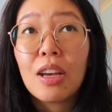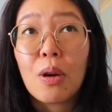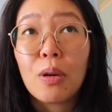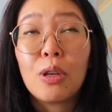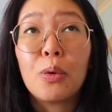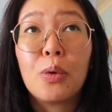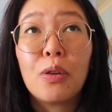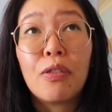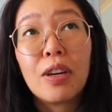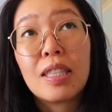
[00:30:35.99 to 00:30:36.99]
You know, you
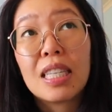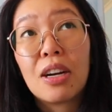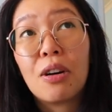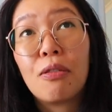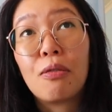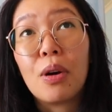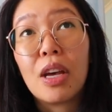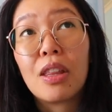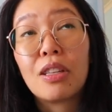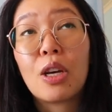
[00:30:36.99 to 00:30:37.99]
would first start off
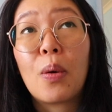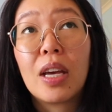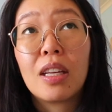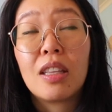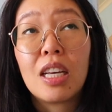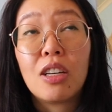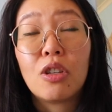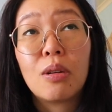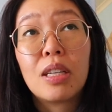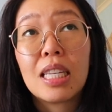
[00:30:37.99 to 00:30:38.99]
with sewing the
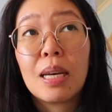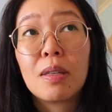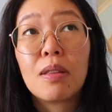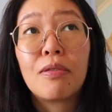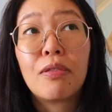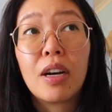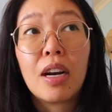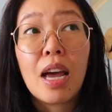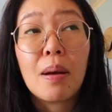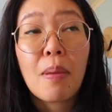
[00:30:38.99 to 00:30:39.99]
shoulder seams of the
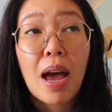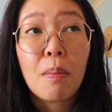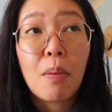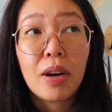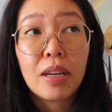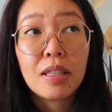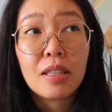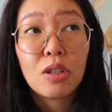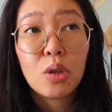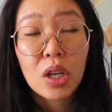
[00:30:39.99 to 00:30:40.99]
front and back
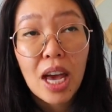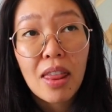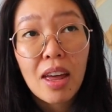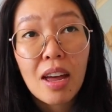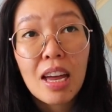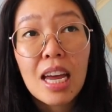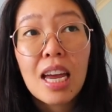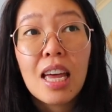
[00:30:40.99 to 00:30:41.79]
bodice together.